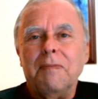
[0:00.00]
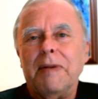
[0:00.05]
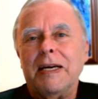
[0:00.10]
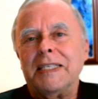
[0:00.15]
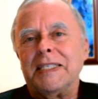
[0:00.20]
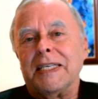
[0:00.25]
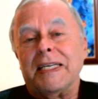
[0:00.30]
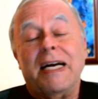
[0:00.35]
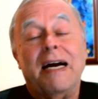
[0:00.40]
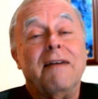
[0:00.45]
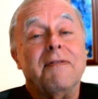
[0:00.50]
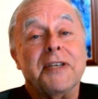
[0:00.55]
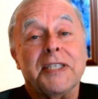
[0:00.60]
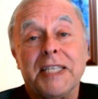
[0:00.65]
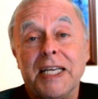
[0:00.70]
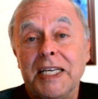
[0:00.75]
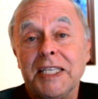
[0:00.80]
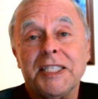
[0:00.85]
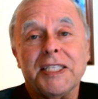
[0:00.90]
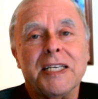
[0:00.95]
It makes the
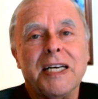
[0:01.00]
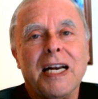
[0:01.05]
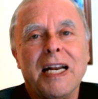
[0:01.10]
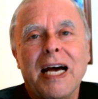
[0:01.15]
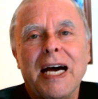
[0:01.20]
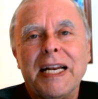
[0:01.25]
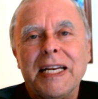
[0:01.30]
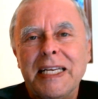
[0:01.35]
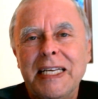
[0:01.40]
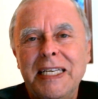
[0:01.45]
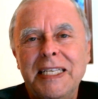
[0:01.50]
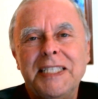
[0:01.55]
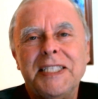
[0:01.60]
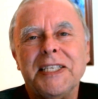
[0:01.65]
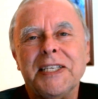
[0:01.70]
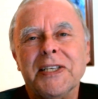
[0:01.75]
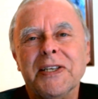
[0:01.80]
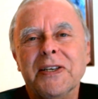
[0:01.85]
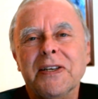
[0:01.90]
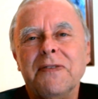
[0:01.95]
conversation a lot
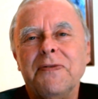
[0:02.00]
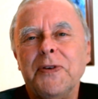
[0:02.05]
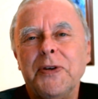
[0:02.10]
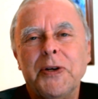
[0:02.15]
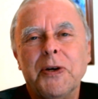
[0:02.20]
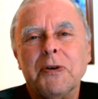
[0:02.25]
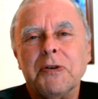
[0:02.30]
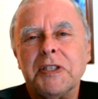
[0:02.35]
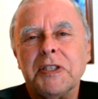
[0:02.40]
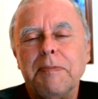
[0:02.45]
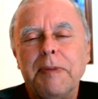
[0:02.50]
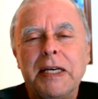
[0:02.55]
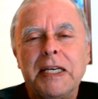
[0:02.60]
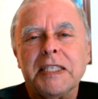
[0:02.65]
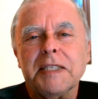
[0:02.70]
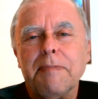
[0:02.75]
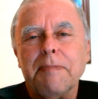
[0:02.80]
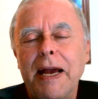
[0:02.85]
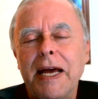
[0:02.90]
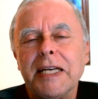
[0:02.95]
easier if you don't
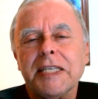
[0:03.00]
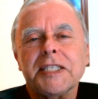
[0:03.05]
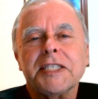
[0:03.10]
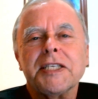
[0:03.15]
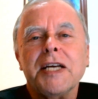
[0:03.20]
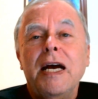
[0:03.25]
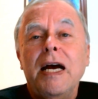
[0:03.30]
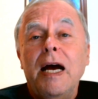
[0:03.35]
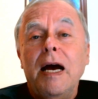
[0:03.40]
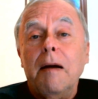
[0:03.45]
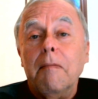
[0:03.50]
speak Spanish.